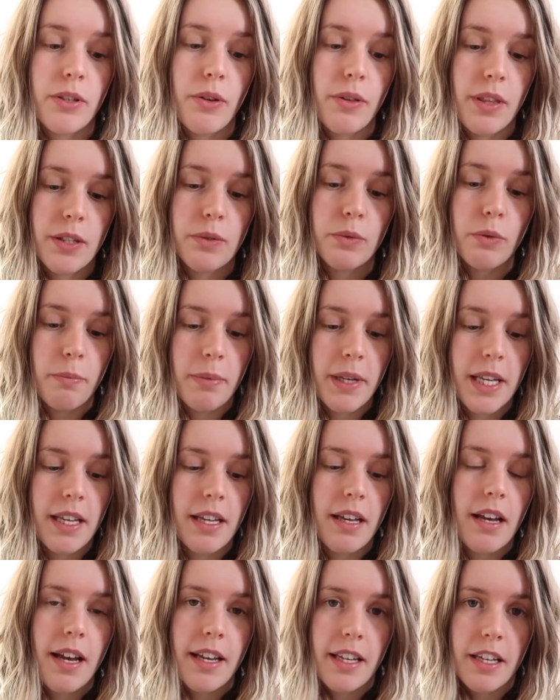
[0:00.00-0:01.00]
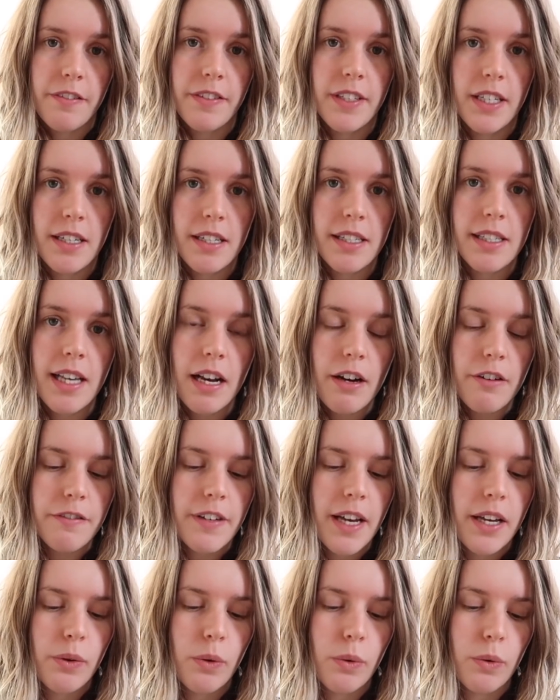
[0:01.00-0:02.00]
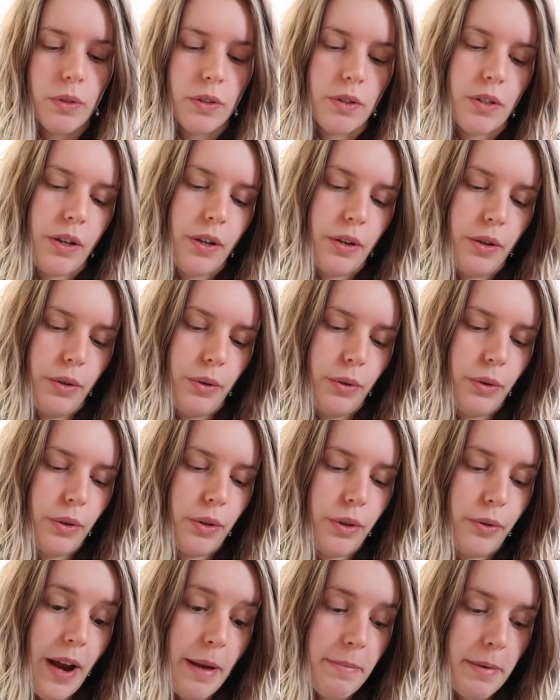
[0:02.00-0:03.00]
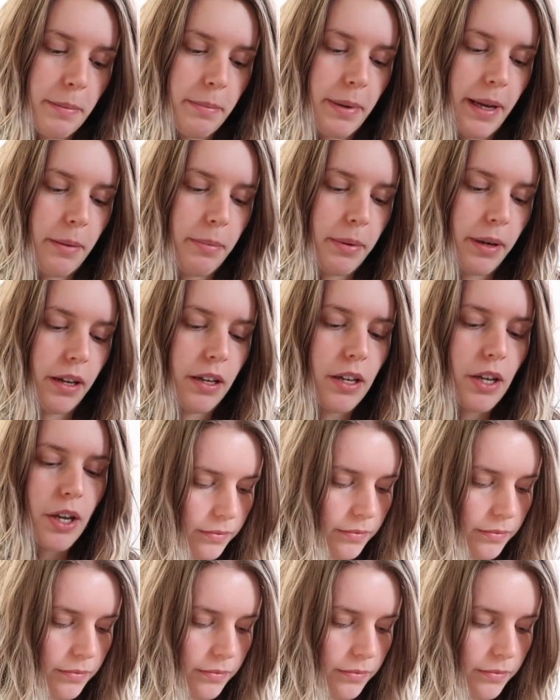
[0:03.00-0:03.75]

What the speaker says: So this will be a gift in itself, and also the wrapping paper.